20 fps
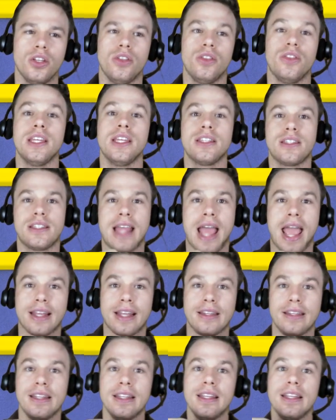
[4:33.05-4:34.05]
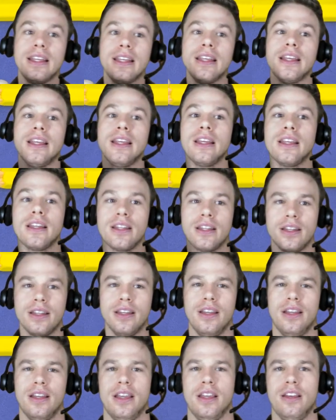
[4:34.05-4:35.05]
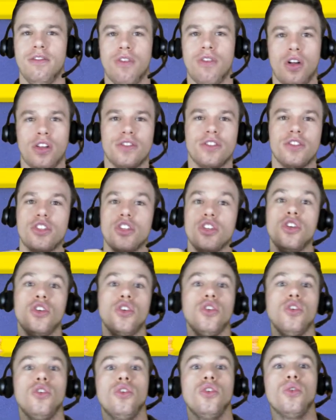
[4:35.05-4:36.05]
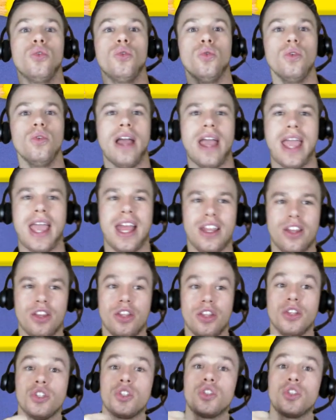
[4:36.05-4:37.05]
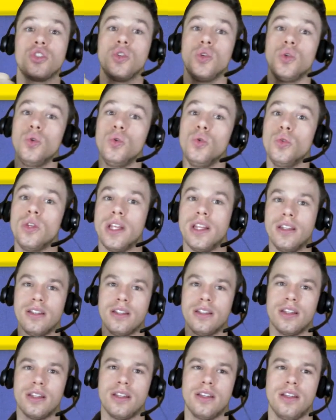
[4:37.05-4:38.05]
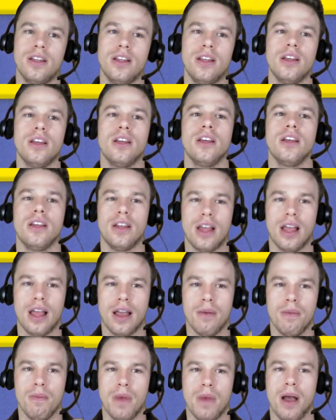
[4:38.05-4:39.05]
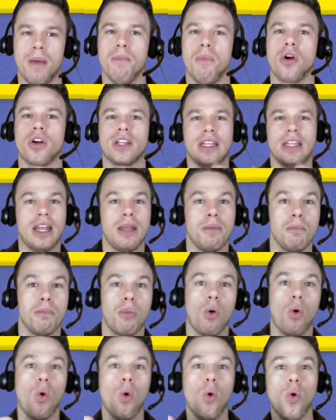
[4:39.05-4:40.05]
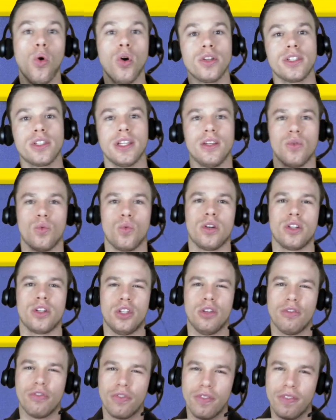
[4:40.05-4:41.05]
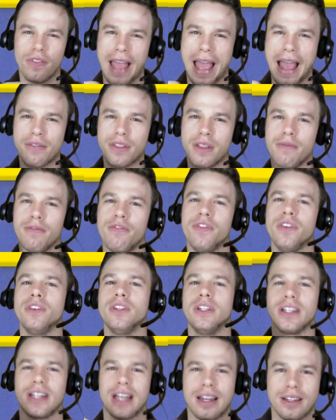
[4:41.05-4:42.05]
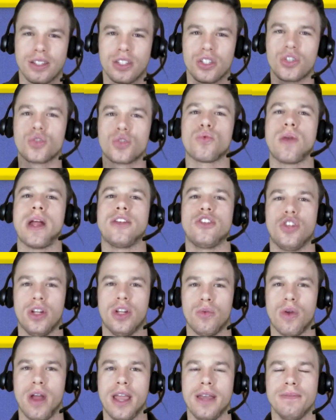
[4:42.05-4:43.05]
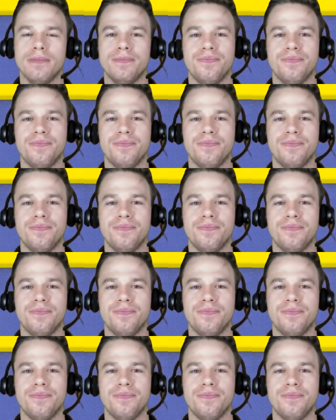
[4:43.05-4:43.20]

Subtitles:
This technique involves you and the student marking important words. You have them feel it kind of stretching, right?